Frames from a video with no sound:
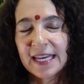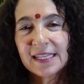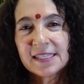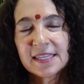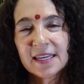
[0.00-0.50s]

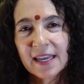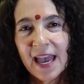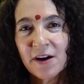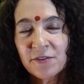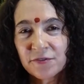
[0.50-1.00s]
It's the
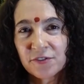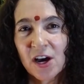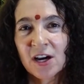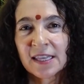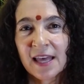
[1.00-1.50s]
account for
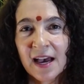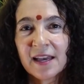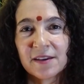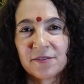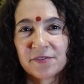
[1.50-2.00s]
our
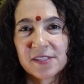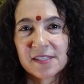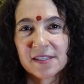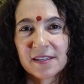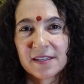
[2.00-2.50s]
lives.